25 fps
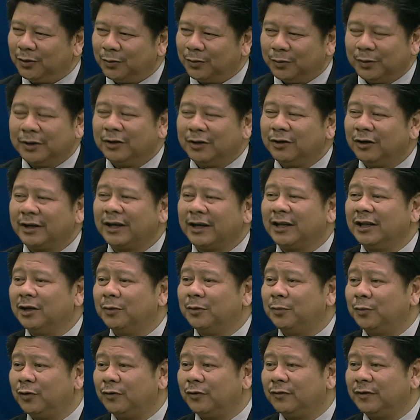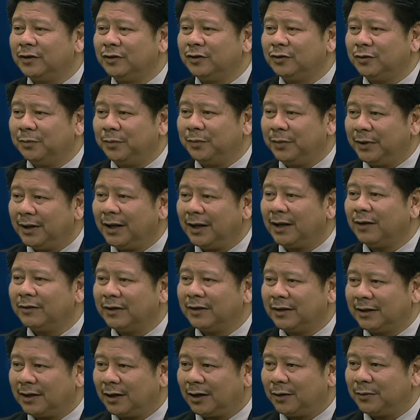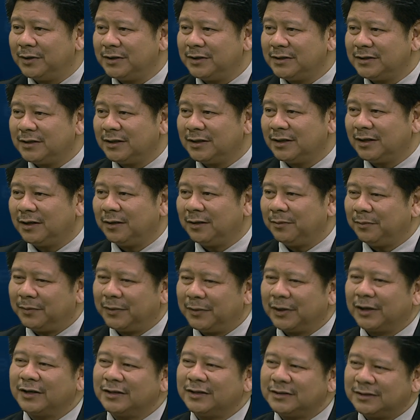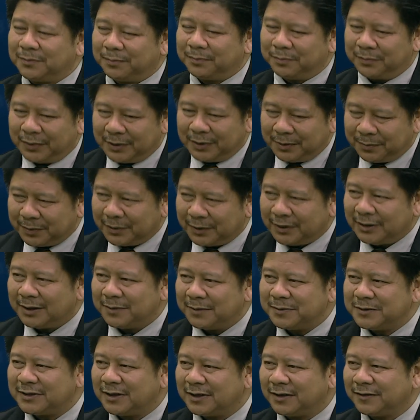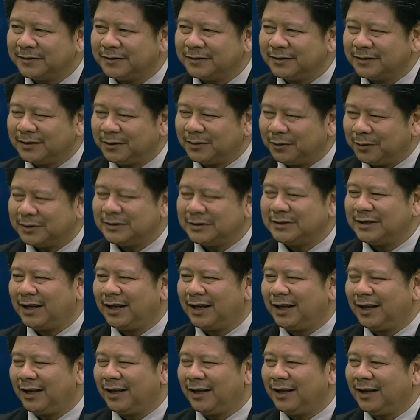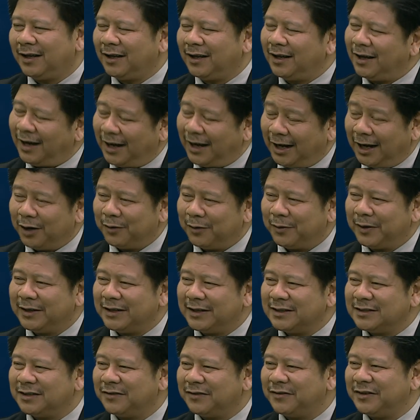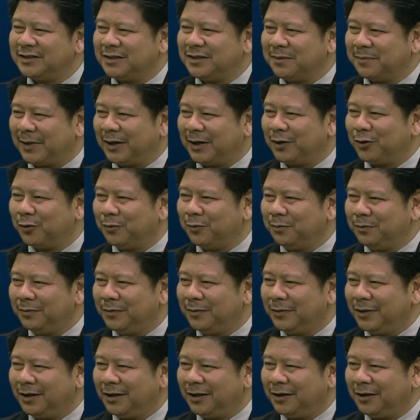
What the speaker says: you will not get the approval to build out the towers, because the people themselves will say, I want the service in my home,